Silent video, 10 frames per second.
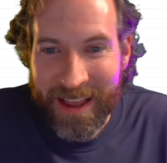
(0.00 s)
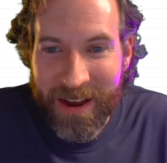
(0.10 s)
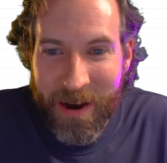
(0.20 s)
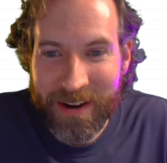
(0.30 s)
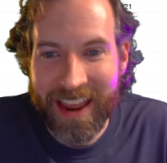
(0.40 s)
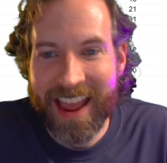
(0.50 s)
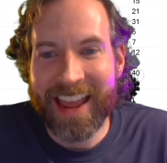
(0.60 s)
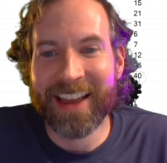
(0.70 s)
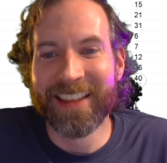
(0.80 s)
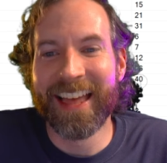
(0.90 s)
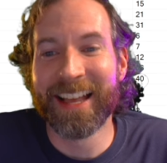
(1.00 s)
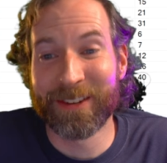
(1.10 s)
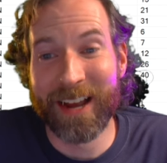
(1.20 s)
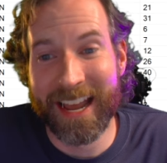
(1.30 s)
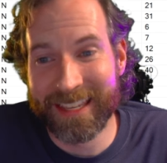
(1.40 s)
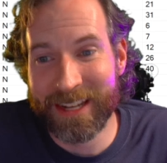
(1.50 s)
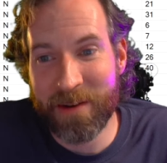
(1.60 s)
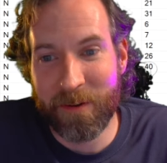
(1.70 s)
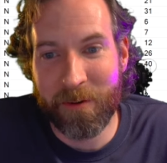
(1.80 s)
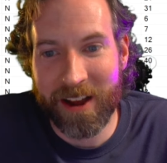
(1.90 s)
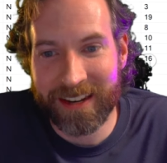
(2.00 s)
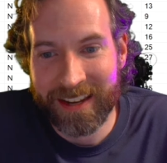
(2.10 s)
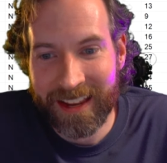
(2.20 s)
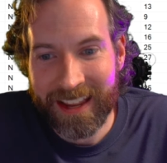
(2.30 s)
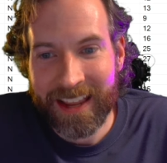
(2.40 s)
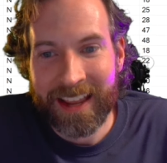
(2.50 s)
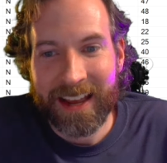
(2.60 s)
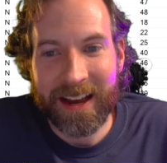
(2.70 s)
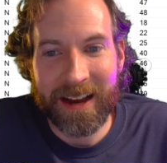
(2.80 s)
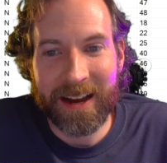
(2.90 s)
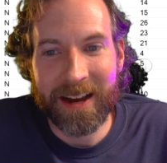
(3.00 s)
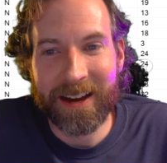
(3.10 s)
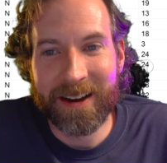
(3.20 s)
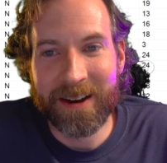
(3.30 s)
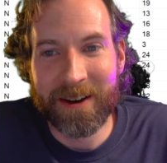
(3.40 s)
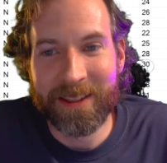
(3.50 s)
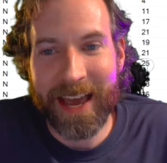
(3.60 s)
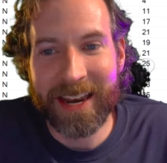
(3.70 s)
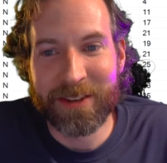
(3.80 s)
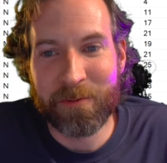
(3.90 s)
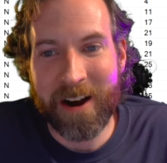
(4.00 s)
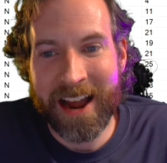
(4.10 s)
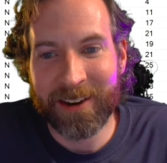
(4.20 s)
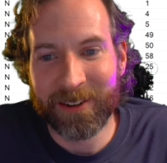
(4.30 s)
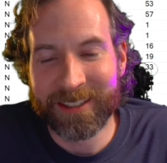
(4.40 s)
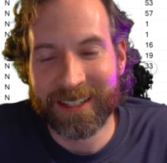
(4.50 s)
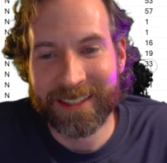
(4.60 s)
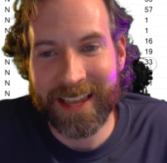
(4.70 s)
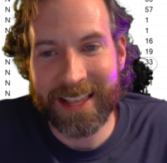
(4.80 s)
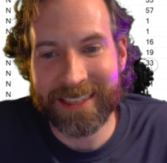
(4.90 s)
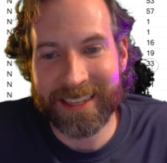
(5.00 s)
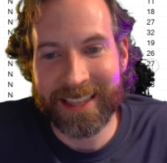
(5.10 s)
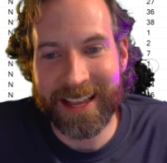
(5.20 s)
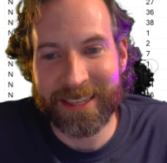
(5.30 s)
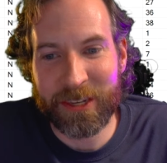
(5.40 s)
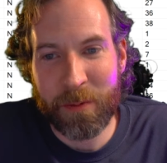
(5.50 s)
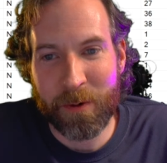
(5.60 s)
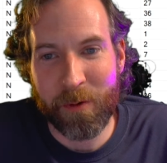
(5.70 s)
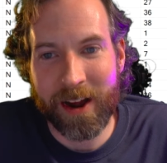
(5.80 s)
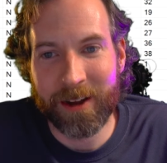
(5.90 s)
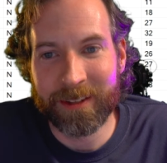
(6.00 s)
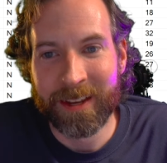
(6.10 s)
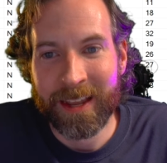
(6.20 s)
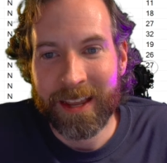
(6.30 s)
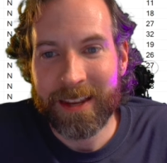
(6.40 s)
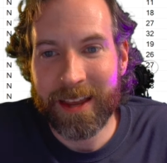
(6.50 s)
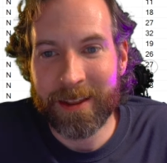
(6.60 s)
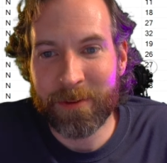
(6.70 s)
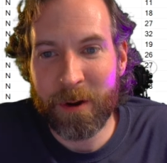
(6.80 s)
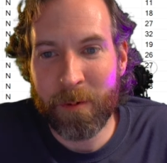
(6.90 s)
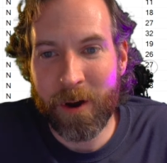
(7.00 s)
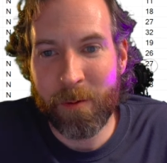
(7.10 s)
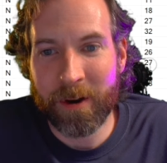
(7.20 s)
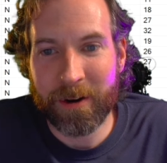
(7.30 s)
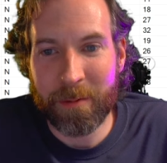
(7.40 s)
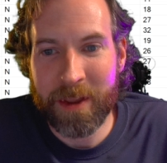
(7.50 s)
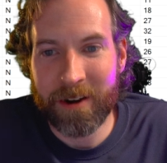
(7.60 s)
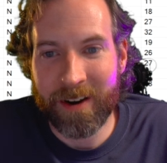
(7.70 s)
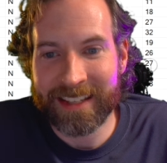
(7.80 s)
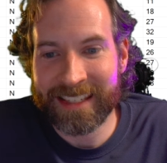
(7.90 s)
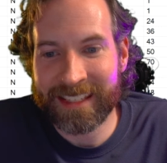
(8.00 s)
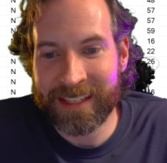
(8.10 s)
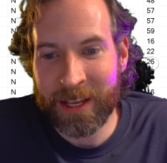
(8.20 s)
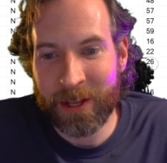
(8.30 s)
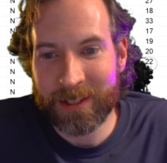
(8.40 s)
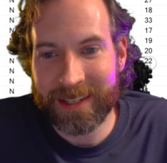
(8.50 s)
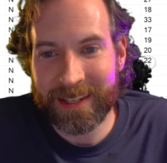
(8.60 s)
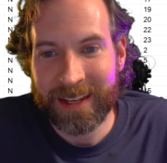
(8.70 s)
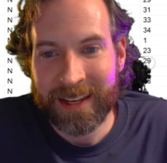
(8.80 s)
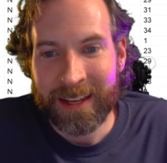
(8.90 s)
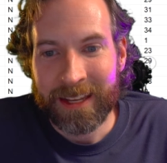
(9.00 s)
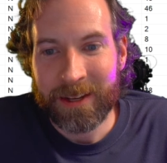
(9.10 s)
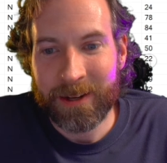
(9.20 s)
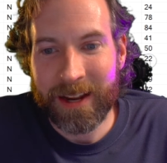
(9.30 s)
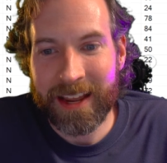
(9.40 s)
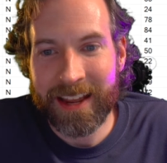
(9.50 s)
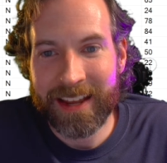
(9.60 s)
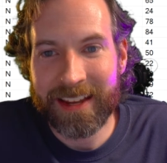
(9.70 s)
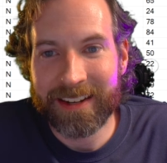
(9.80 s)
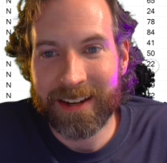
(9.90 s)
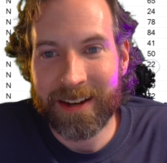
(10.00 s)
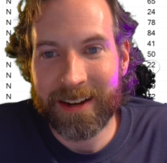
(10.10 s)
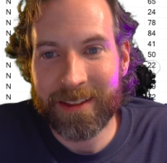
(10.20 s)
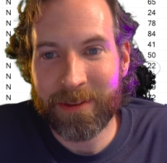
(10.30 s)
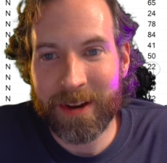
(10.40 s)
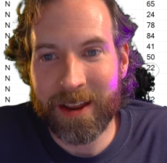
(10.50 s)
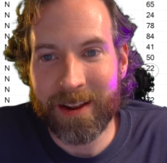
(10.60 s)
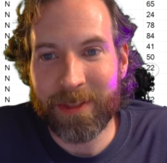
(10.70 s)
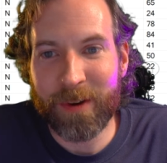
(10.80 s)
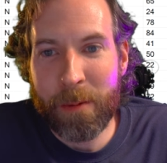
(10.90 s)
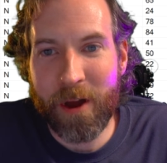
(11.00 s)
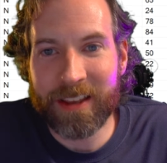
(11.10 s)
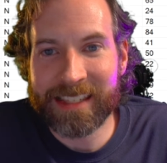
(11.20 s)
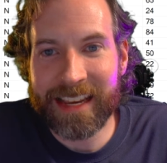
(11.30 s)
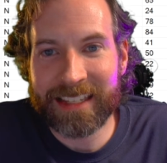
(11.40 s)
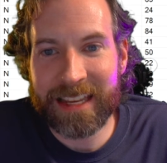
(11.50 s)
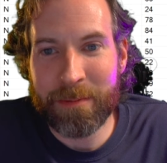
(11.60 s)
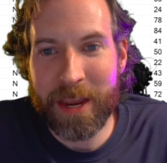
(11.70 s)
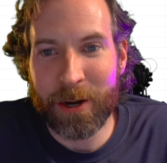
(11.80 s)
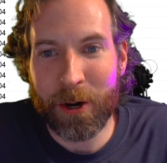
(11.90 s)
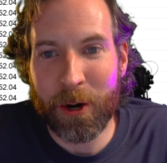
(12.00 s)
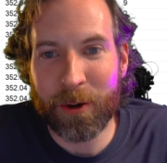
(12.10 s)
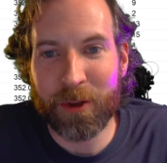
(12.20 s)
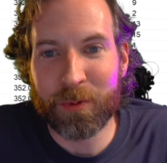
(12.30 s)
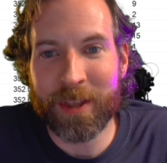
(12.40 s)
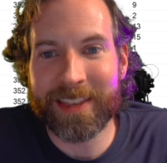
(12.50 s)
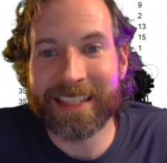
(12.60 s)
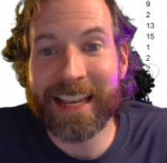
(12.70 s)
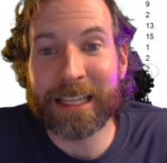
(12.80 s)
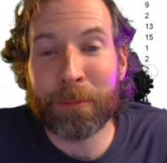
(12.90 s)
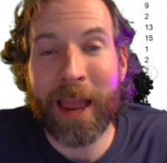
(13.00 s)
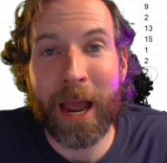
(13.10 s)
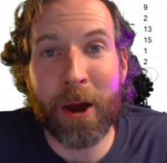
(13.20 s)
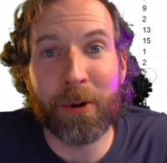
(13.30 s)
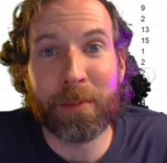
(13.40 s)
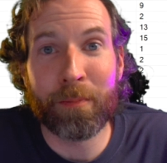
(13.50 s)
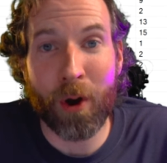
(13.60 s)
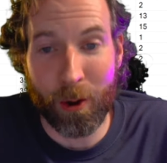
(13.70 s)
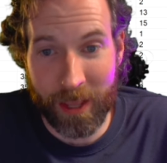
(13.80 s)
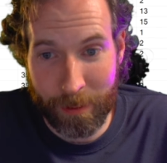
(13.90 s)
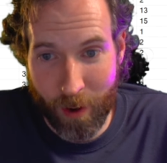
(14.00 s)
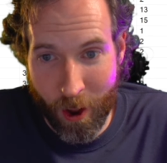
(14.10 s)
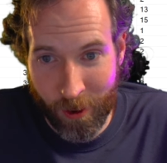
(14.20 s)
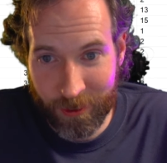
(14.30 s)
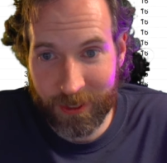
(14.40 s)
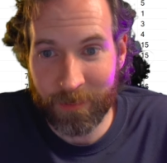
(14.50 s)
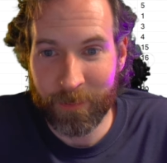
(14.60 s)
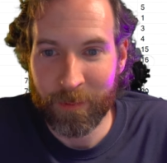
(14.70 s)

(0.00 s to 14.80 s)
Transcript: Okay, that's why that's #1. Oh, that is wild. That's super wild. Yeah, the 3-ball 100 meter on stilts. You had 3-ball 60 meter hurdles with 6-pound bowling balls.